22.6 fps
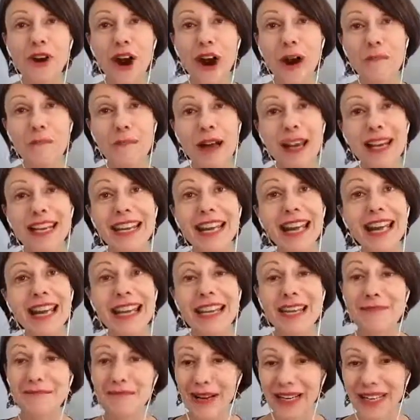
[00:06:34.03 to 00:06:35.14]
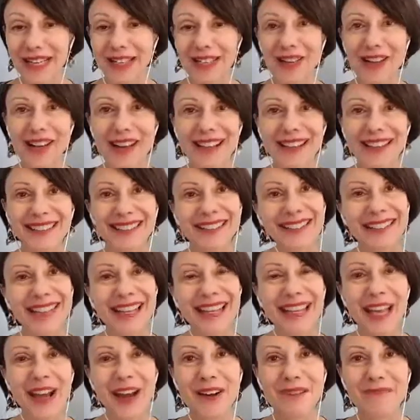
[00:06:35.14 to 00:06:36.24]
our Monday Money Talk. Take
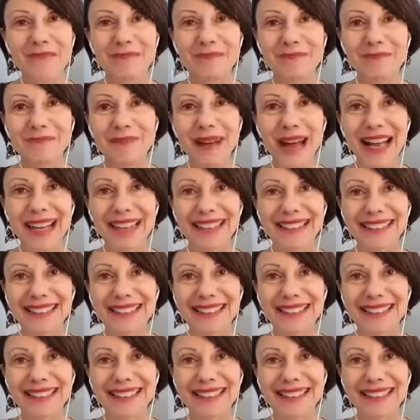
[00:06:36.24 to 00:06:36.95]
care. Bye.